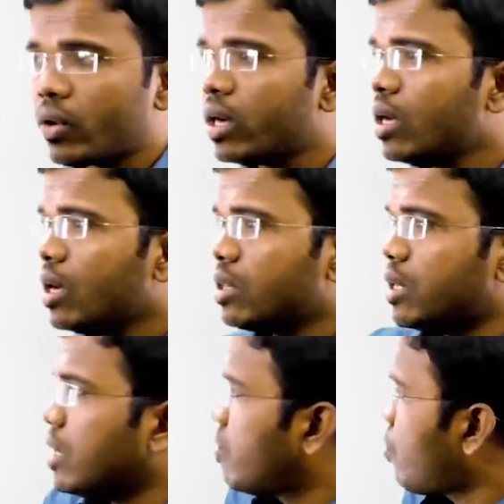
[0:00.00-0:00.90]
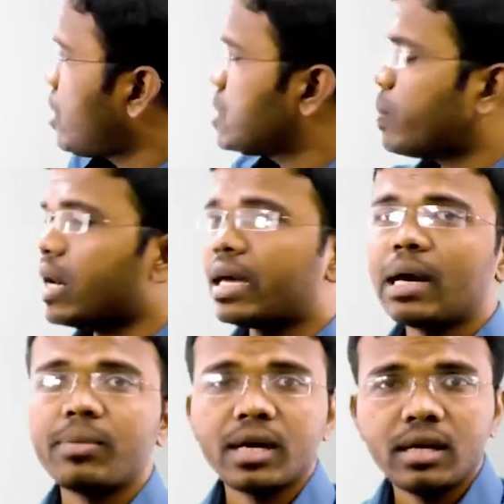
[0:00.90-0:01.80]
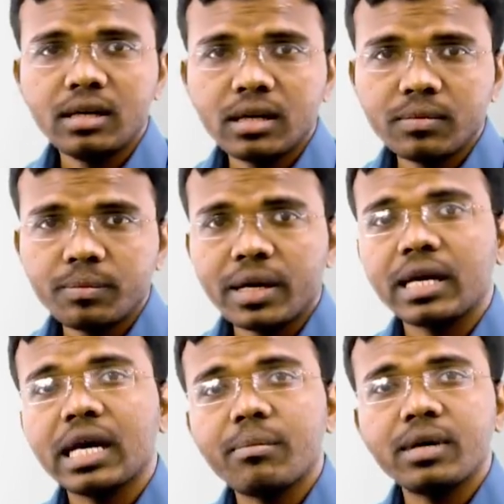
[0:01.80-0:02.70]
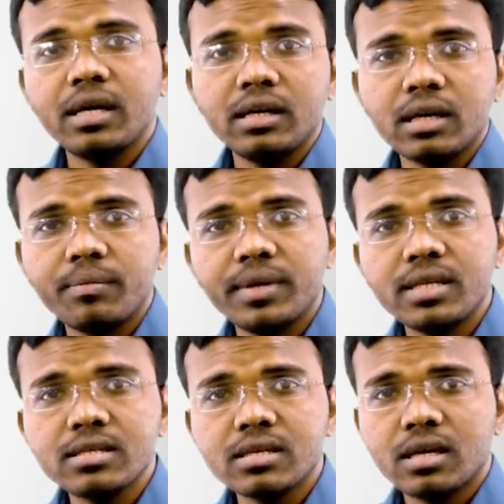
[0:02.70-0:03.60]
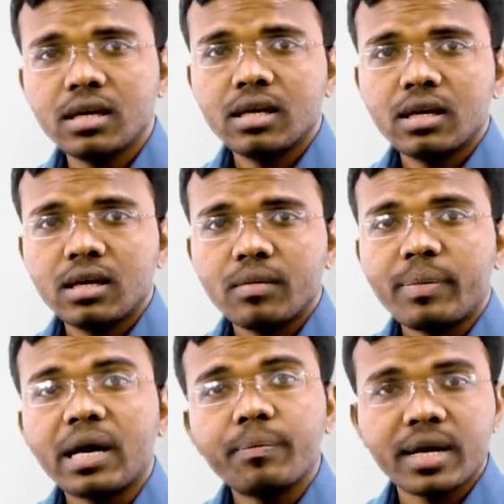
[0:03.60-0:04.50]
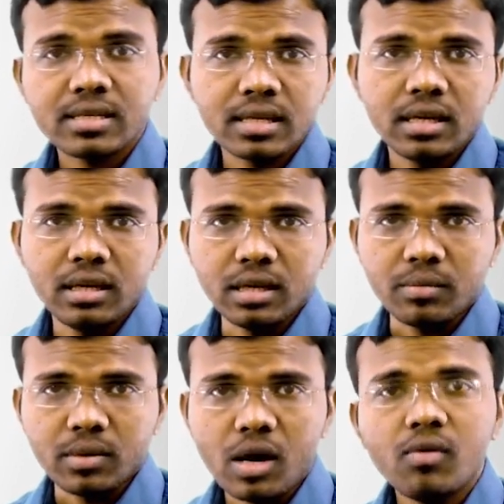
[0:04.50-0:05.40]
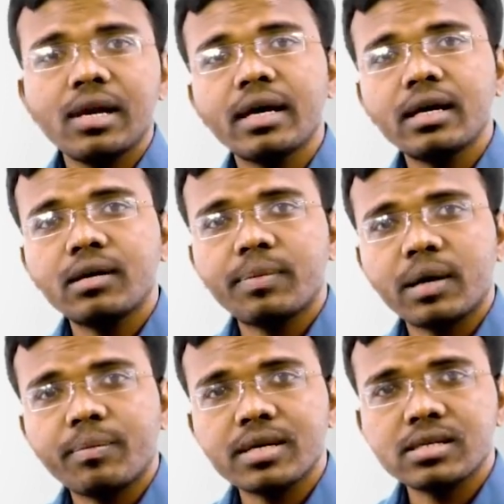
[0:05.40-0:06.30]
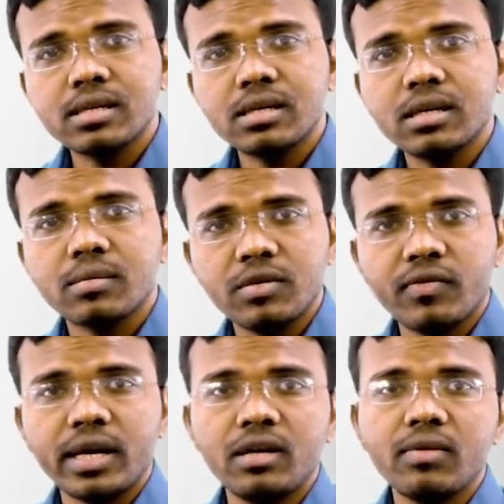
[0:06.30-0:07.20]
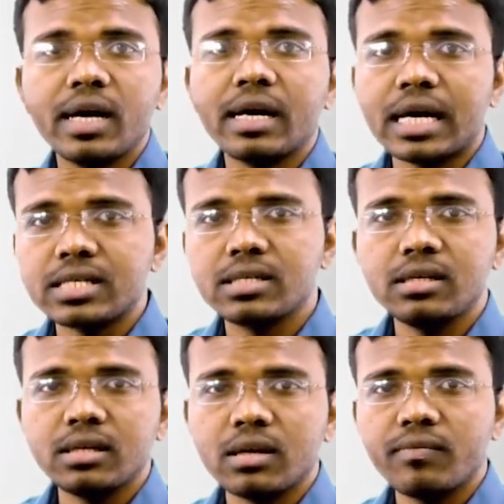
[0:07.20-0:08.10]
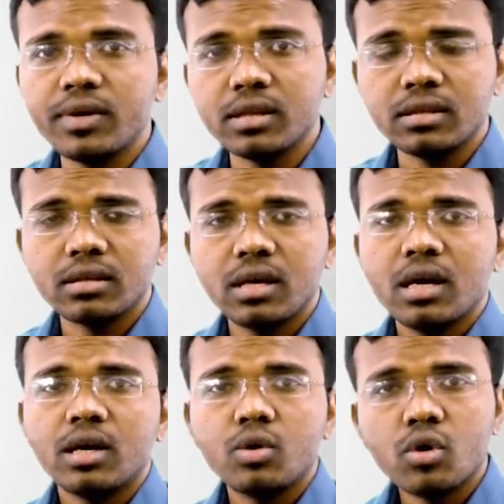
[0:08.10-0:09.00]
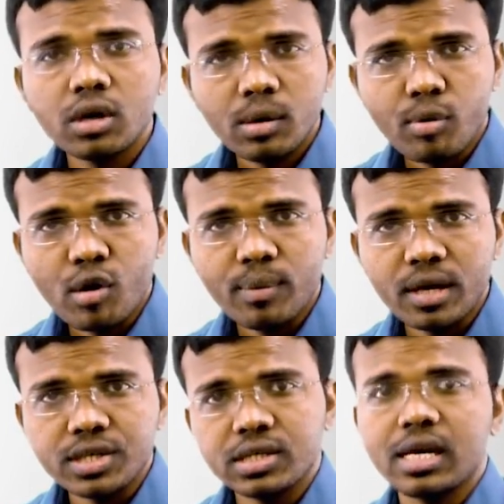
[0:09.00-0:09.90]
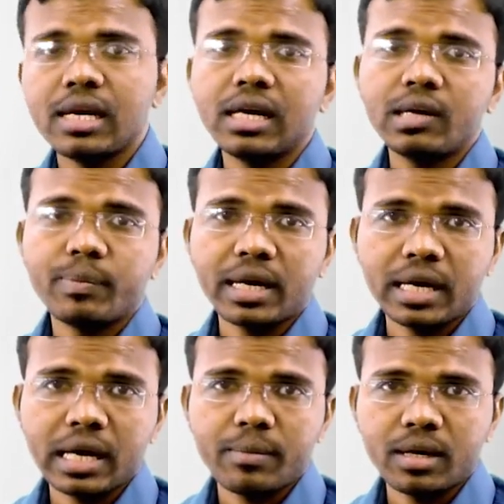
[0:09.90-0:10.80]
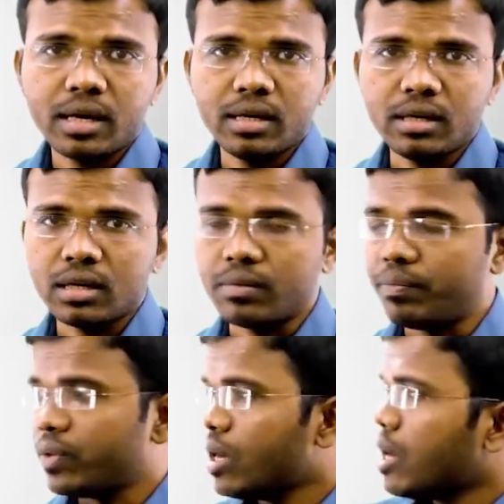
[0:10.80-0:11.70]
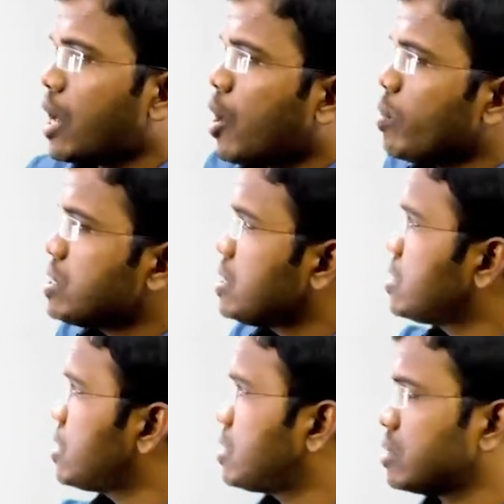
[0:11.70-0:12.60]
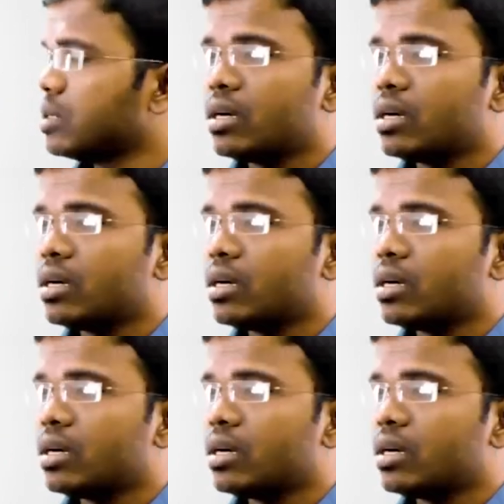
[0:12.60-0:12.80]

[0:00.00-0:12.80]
okay then what is per capita income per capita income means per person income how will i get per person income if i divide national income with total population i'll get per capita income how much is it